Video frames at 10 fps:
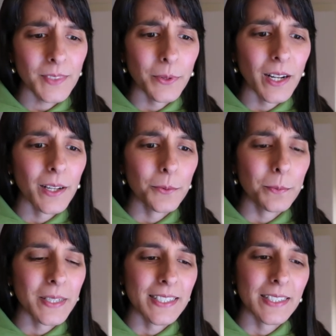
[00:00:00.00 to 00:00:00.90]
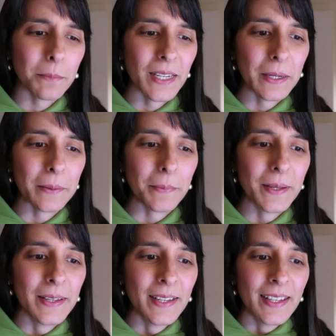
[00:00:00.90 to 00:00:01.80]
where I will be summing up
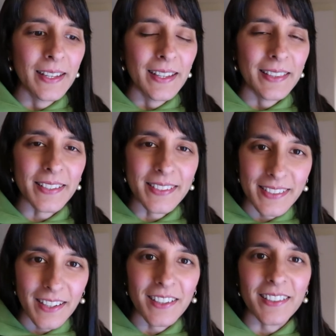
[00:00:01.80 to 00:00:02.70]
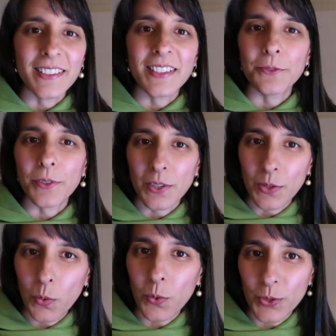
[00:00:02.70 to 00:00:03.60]
the stars for the
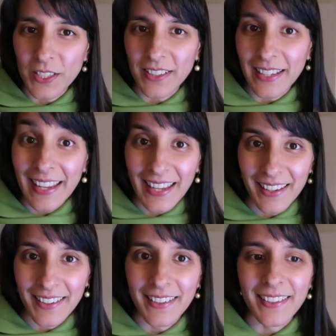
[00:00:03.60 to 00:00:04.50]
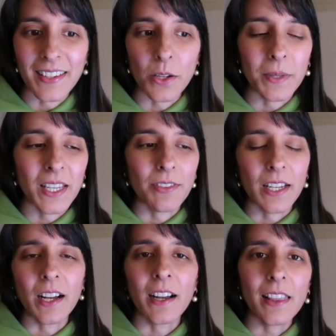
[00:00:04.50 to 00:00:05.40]
quarter ahead, and I'll be
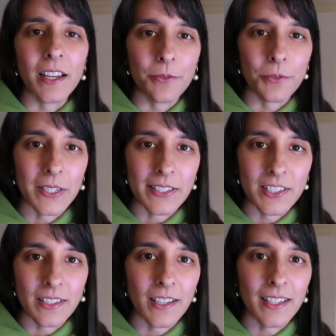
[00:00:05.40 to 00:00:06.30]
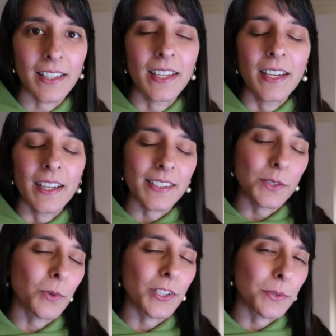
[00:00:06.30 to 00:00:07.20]
giving a highlight for each sign as
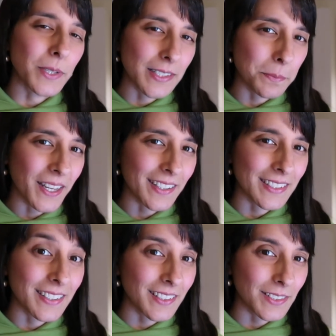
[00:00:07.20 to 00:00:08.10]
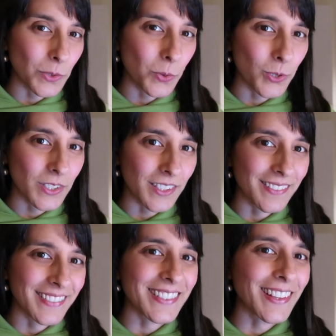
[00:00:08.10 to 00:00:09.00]
to what to expect this
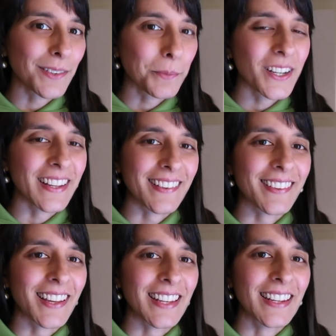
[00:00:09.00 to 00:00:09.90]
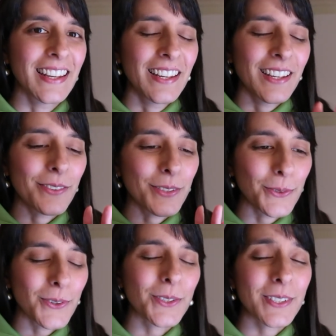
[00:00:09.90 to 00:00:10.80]
quarter. So that's pretty exciting. If
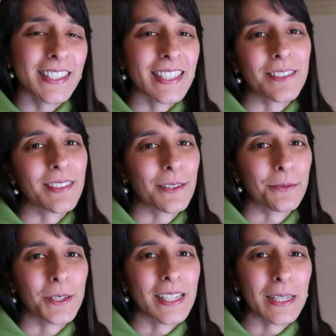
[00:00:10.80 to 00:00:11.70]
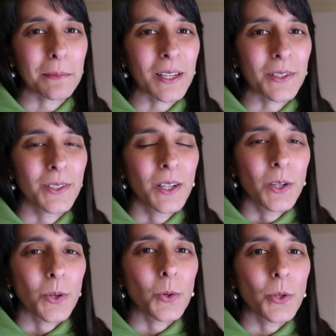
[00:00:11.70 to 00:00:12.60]
you want to receive that free email,
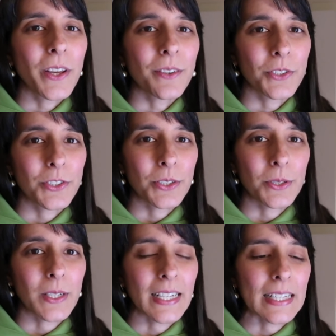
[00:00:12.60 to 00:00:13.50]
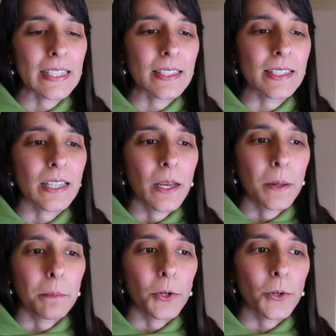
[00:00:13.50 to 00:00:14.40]
all you have to do is
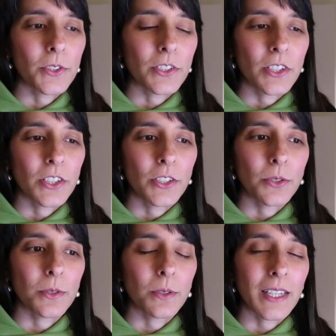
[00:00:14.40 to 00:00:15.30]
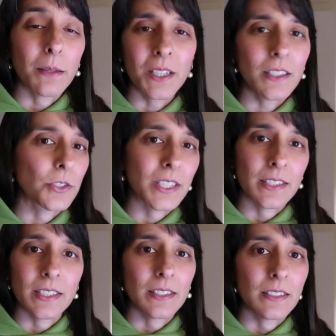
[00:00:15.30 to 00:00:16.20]
put your email
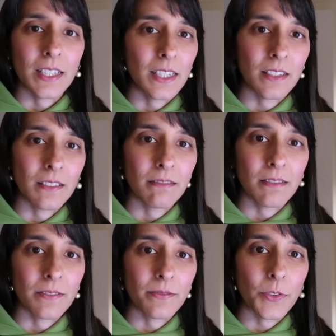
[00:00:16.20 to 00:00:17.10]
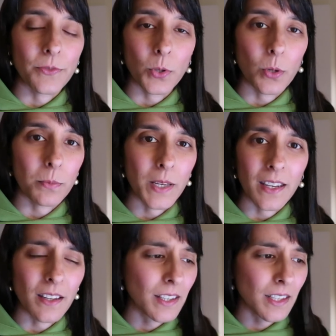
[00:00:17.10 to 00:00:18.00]
address in the form
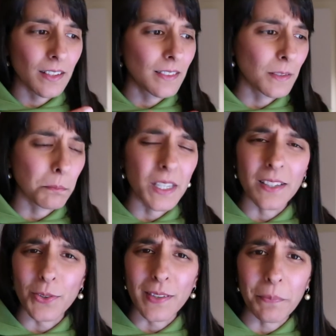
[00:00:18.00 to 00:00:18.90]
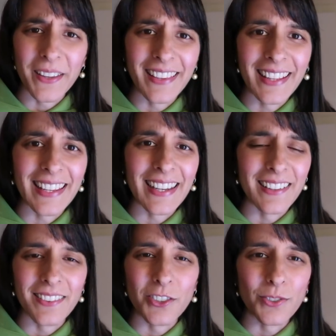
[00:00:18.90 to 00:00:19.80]
and I think hit submit or something like that.
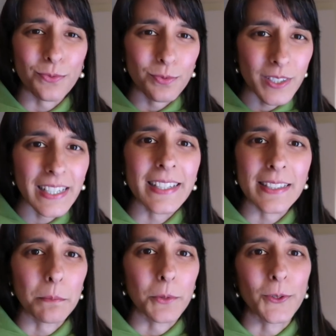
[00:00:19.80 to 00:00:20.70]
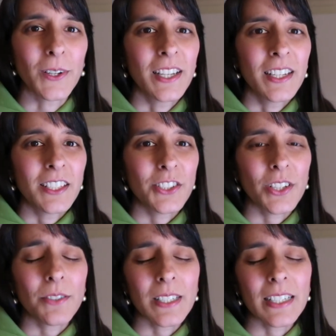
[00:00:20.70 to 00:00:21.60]
It's just really simple. You
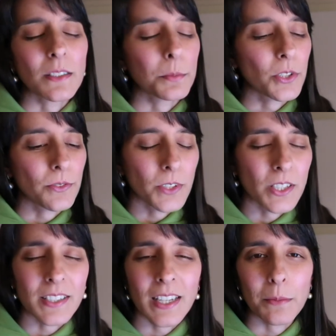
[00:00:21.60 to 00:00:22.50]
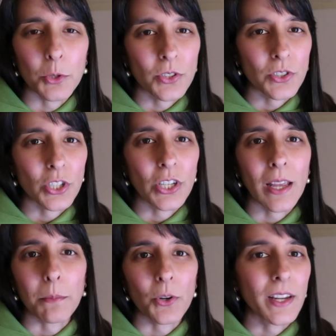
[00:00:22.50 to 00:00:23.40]
don't even need to put your first name or your
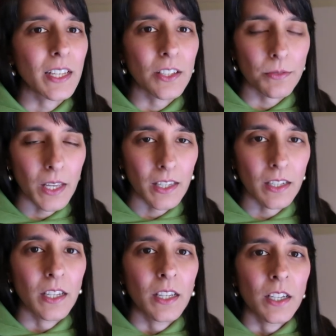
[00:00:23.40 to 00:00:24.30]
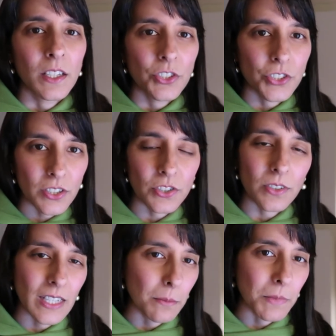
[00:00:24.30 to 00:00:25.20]
surname or any of that, just
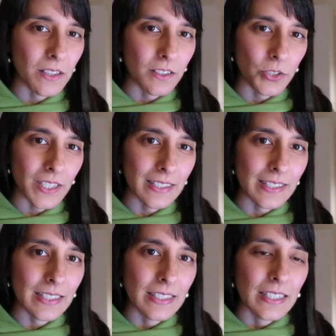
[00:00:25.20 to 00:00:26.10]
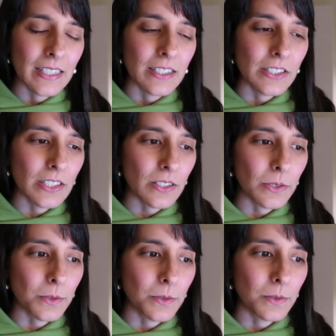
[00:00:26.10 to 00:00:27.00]
your email address.
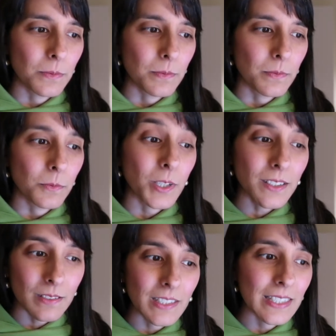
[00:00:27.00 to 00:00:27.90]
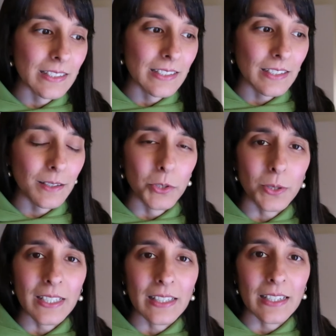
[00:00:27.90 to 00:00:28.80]
So one reasons I'm
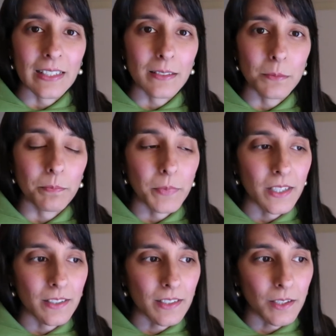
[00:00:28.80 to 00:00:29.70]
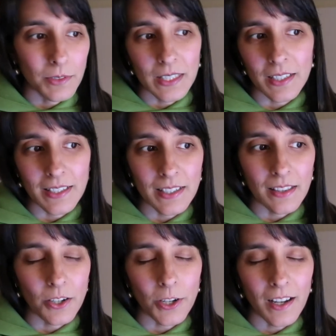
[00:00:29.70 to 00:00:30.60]
doing that is because I realize
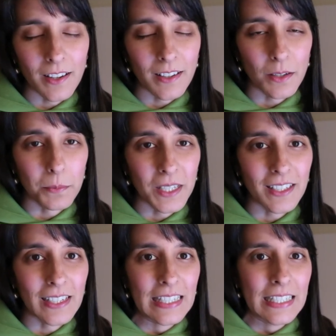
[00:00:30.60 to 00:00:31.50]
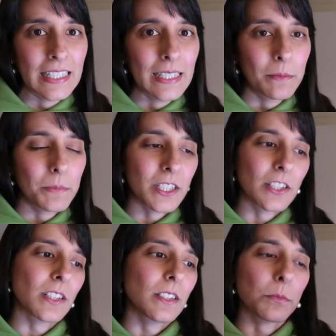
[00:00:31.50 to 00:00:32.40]
that there are going to be
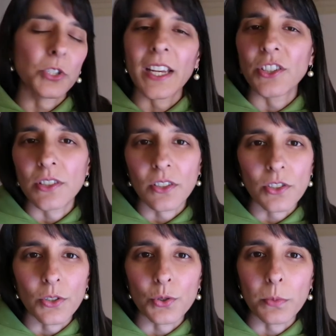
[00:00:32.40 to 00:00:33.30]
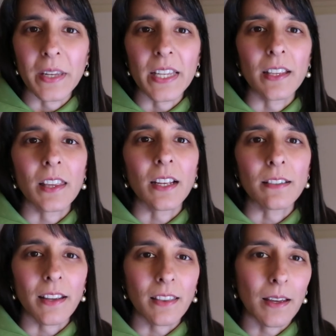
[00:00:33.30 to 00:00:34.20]
potentially some changes on social media,
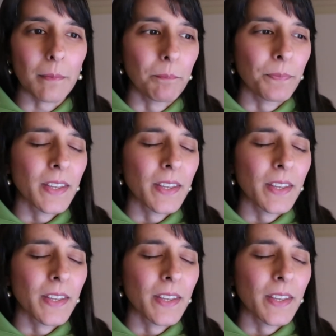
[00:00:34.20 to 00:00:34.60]
things like that.